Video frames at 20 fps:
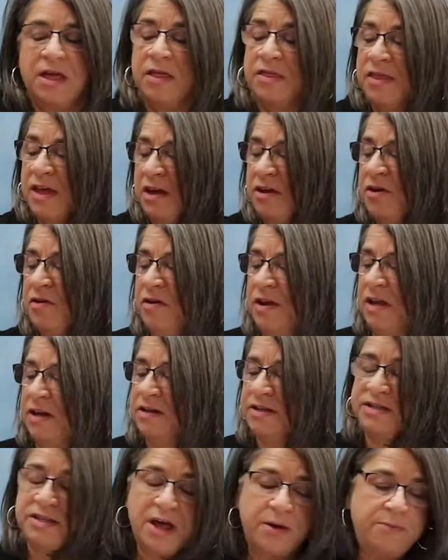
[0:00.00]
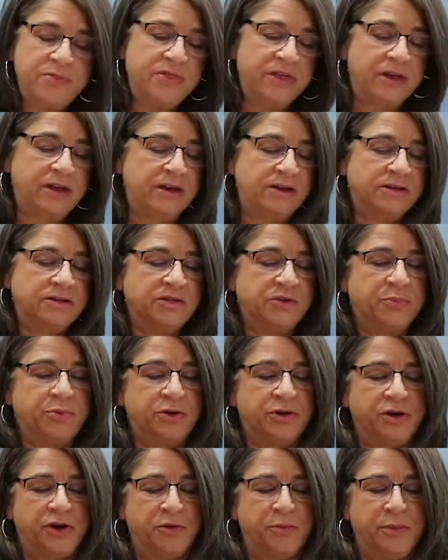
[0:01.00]
Then you need something to
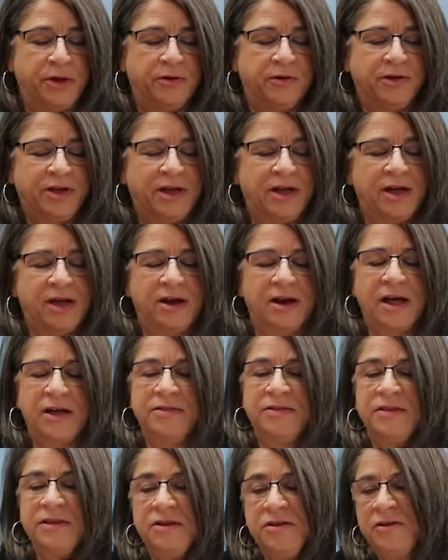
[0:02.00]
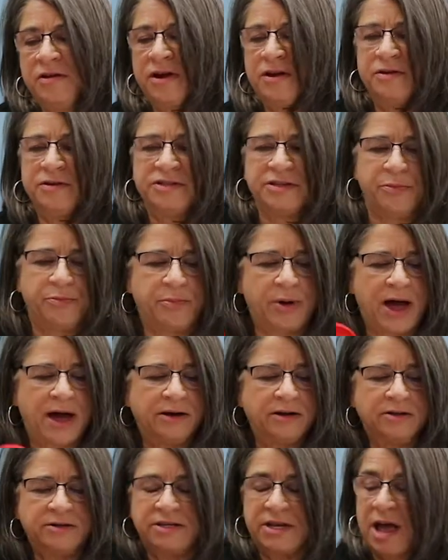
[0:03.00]
put your milk in. You can use a
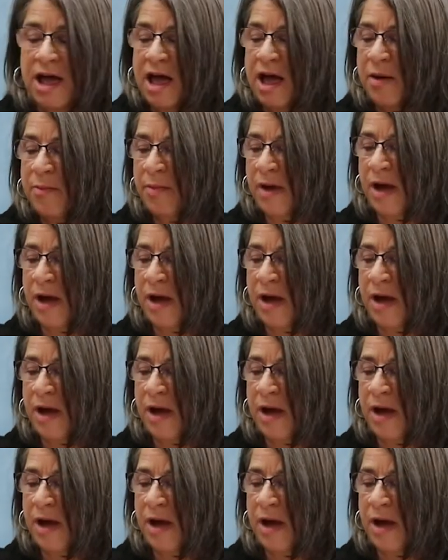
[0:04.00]
bottle top.